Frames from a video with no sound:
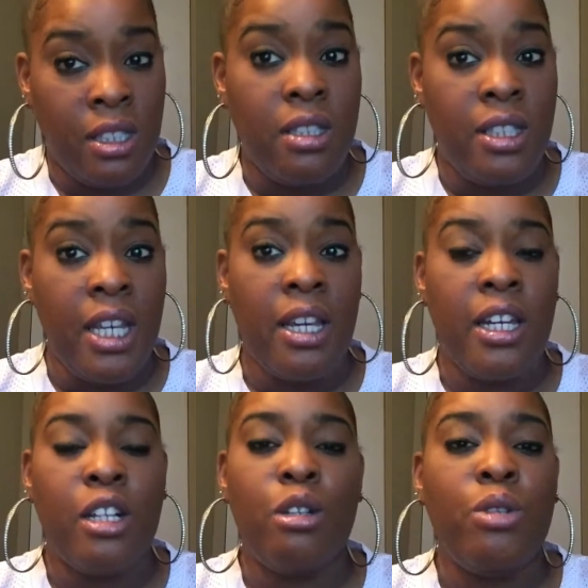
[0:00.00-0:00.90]
did,
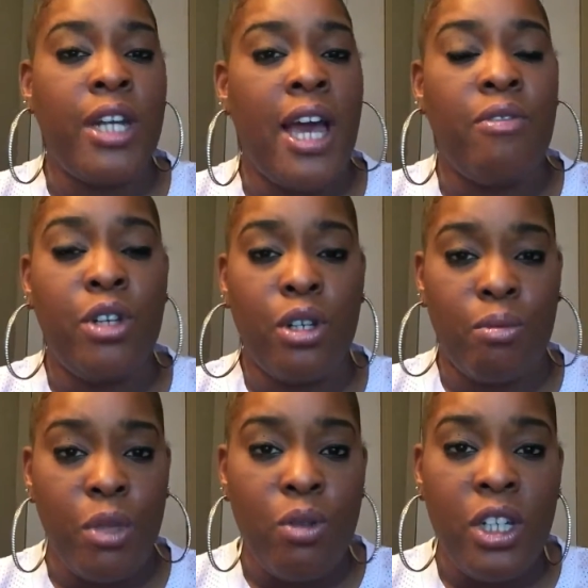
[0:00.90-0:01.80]
including having a
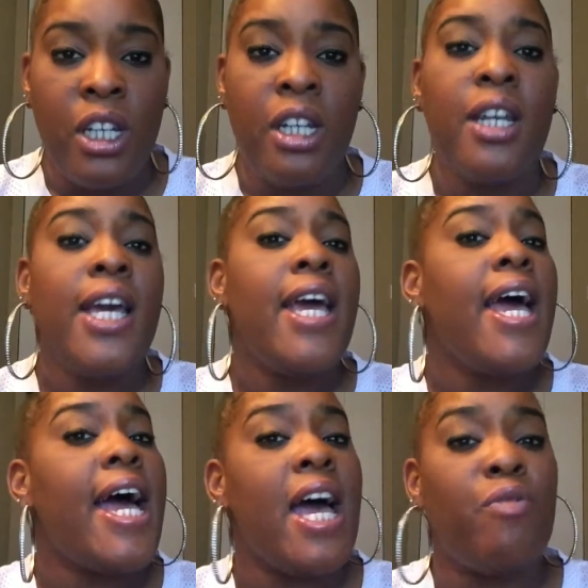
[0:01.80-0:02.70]
community,
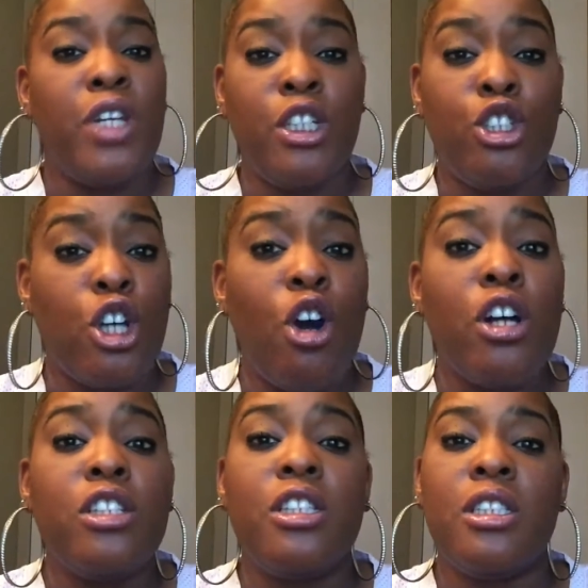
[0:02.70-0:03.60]
having
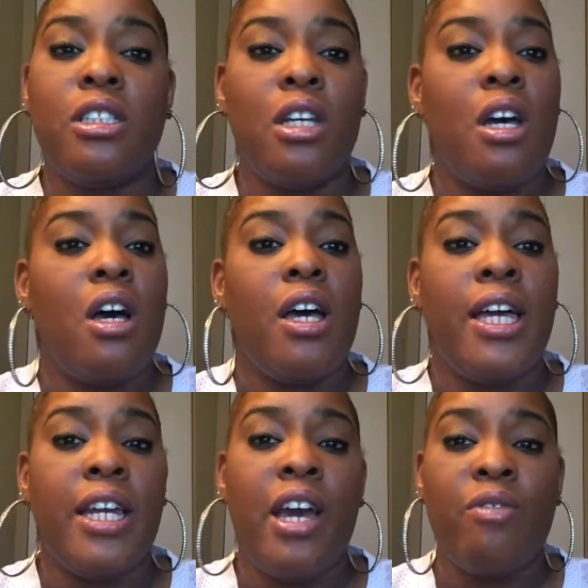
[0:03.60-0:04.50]
charts
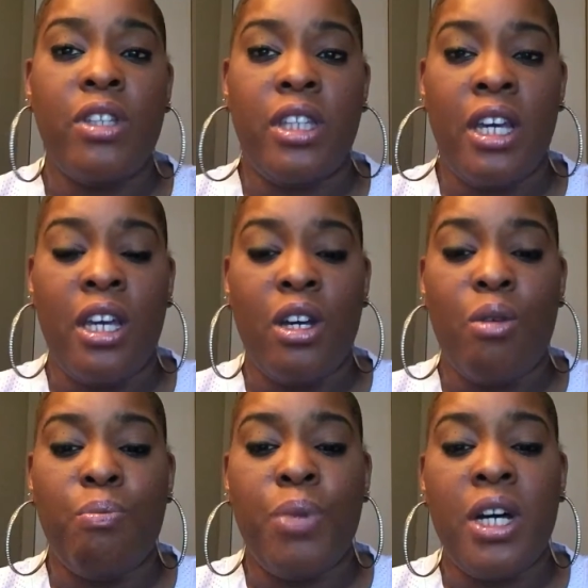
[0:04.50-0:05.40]
and everything,
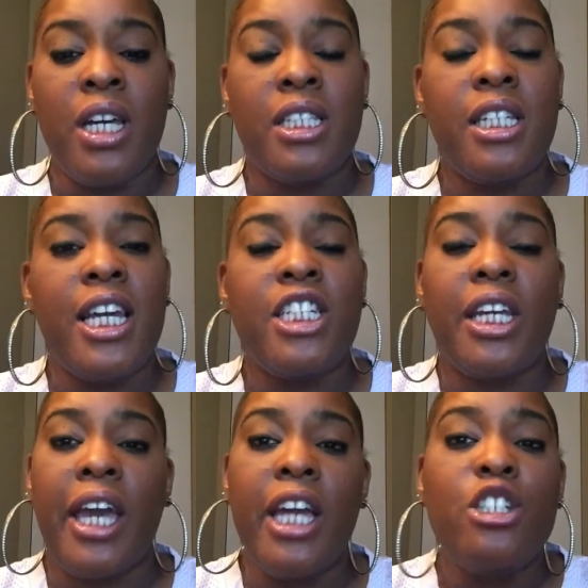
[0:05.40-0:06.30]
but it's an
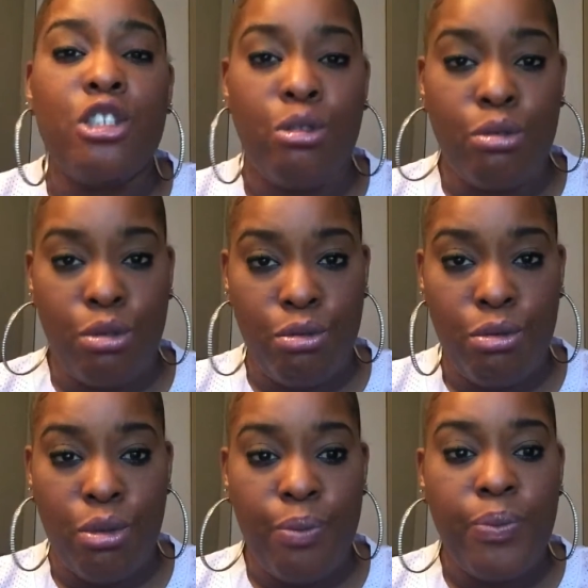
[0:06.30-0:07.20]
educational
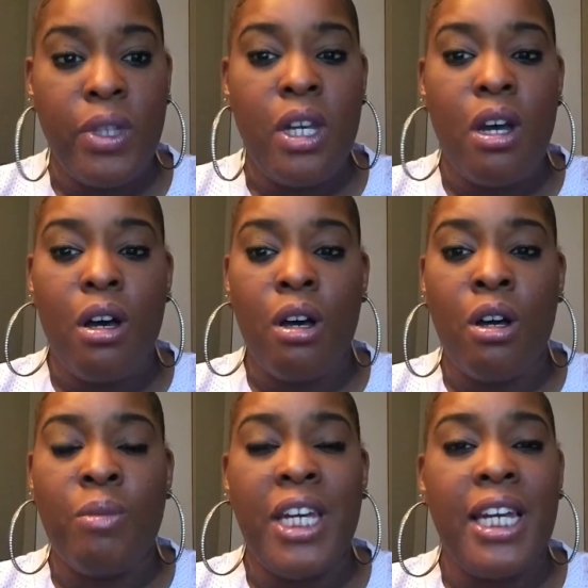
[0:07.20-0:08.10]
tool.
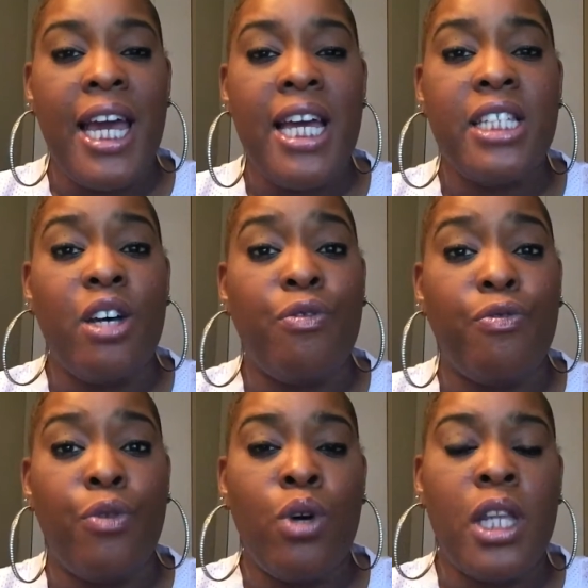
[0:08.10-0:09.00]
It has a
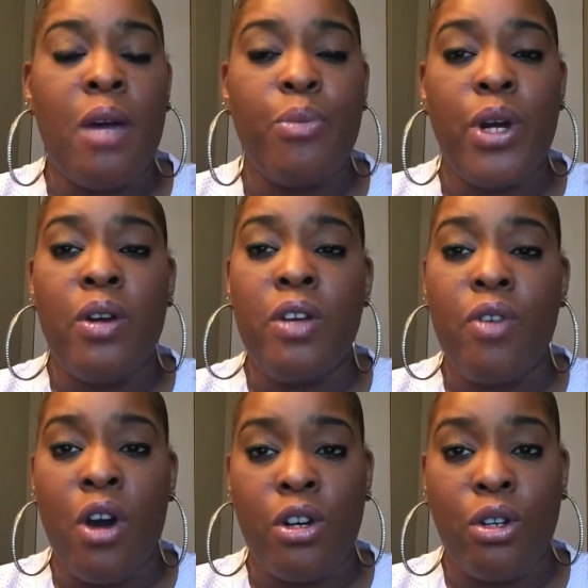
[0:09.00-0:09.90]
full library of
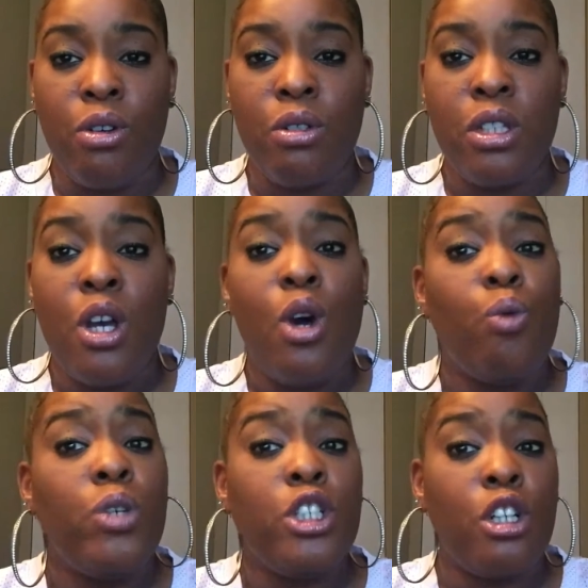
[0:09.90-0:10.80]
articles,
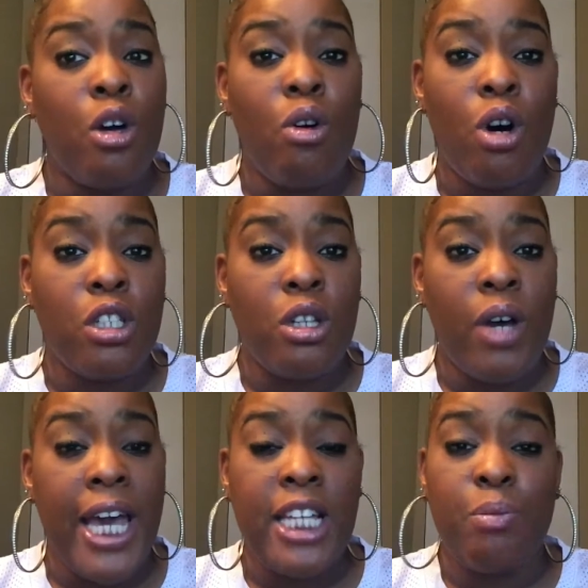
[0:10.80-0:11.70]
which Glow also
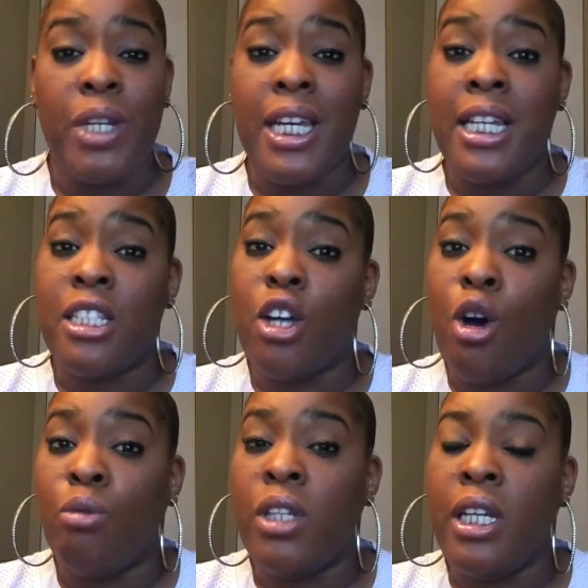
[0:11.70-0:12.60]
has, but it is
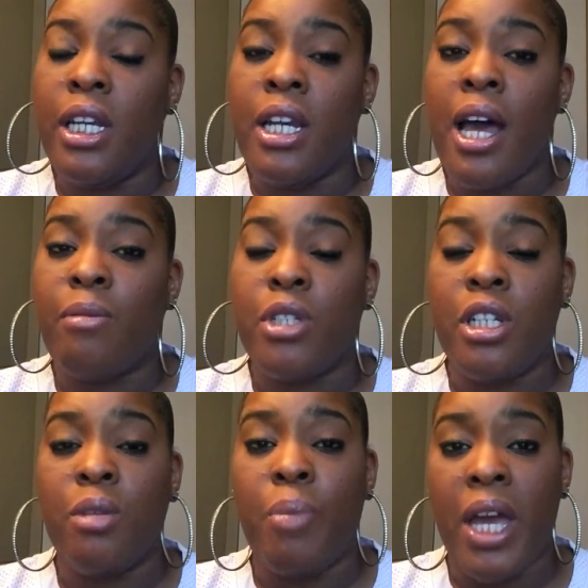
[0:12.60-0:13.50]
only an option
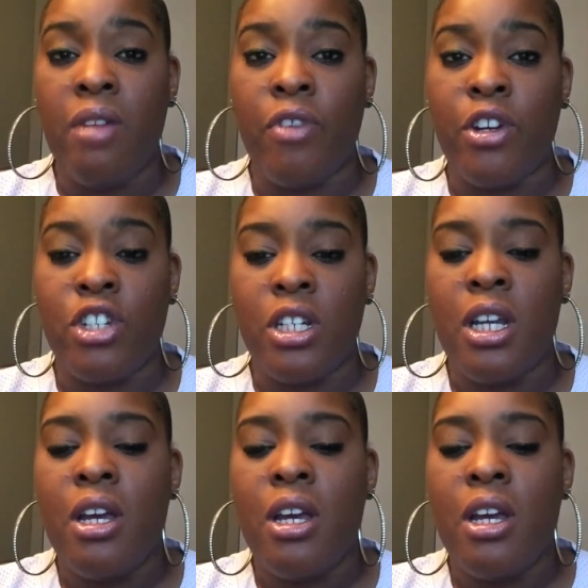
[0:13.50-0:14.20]
in the paid version